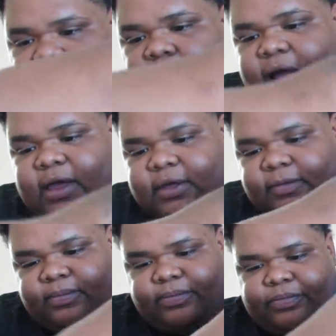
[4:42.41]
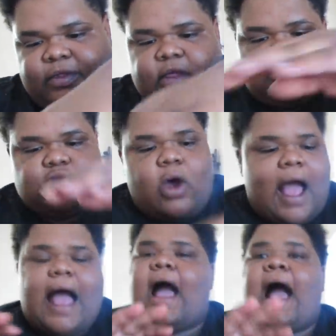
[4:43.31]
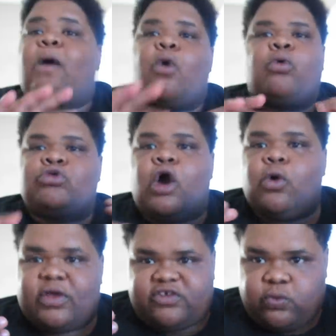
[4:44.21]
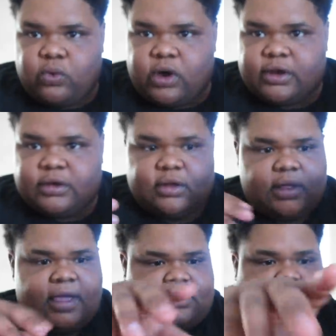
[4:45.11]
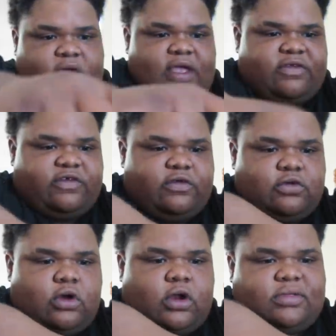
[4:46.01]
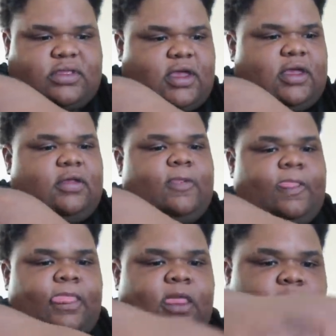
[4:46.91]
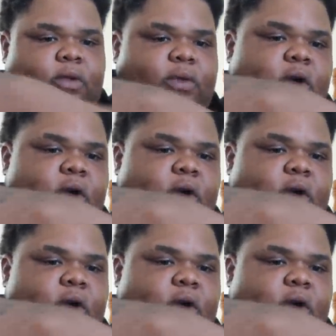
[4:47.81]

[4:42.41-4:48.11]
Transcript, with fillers: So I could, so I, I won't know which one is which, you know what I'm saying? we